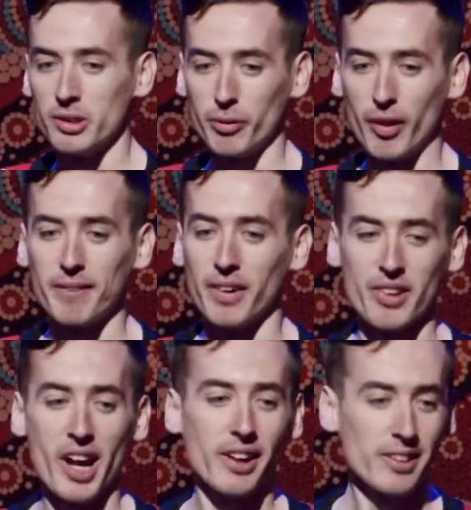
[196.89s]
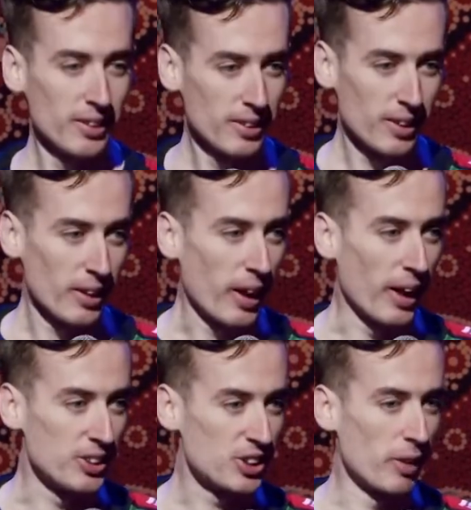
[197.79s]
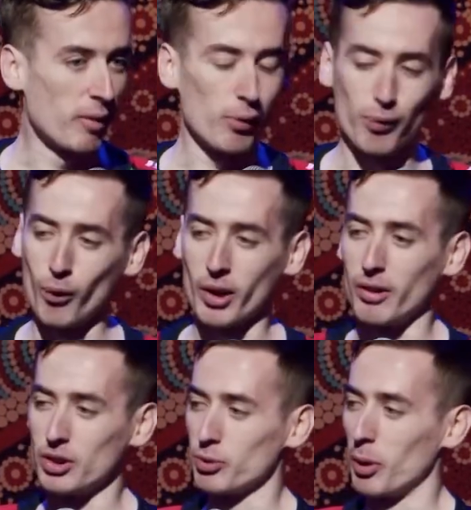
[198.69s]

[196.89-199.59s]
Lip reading: without my dad, and someone thought I was a